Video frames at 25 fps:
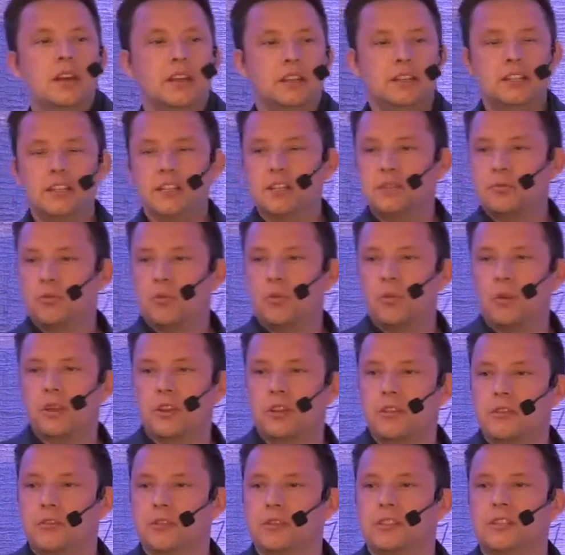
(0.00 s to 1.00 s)
This is for
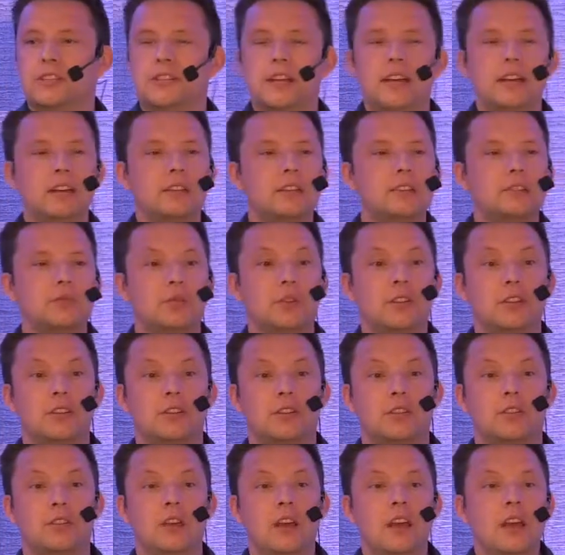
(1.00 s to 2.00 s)
whether you're in sales, whether
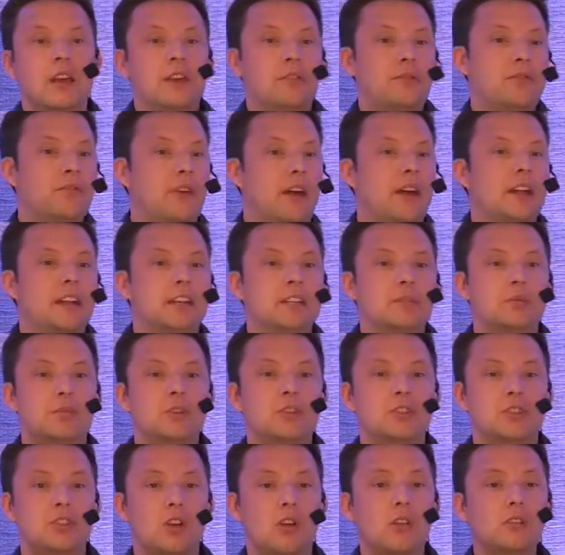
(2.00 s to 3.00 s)
you're in finance,
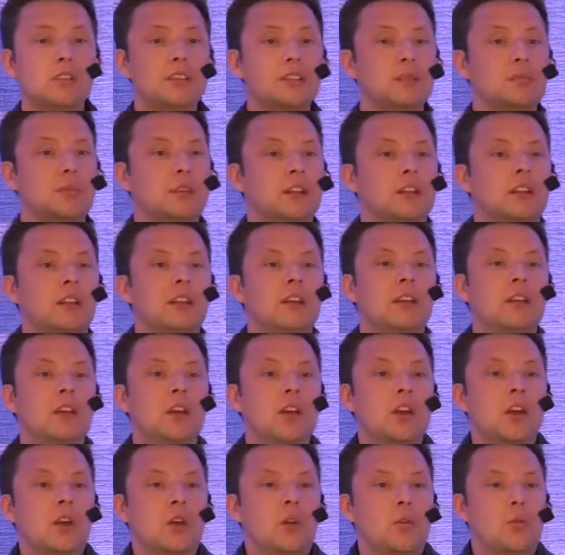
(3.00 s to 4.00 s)
because ultimately
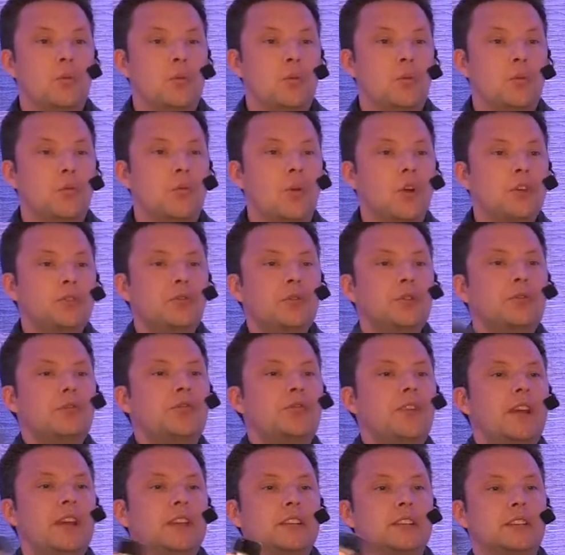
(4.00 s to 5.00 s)
what
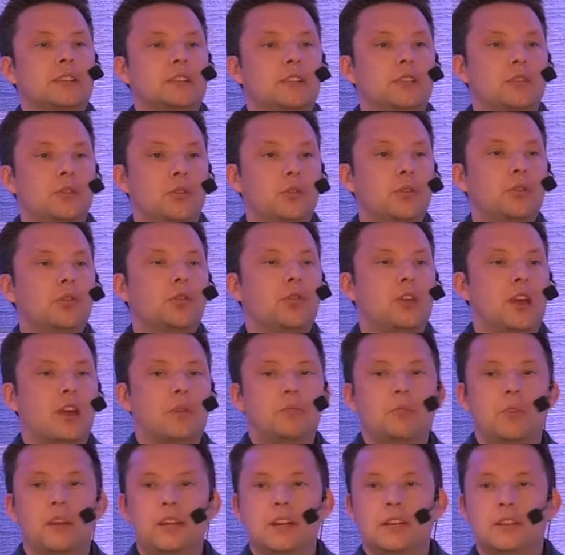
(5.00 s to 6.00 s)
reflects who your
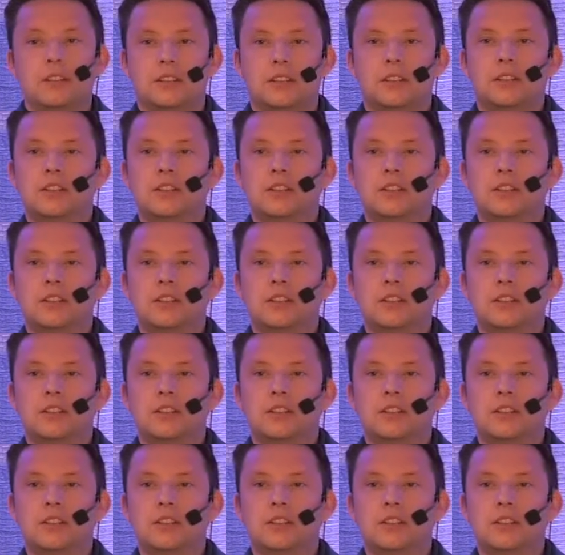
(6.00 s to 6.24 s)
company is.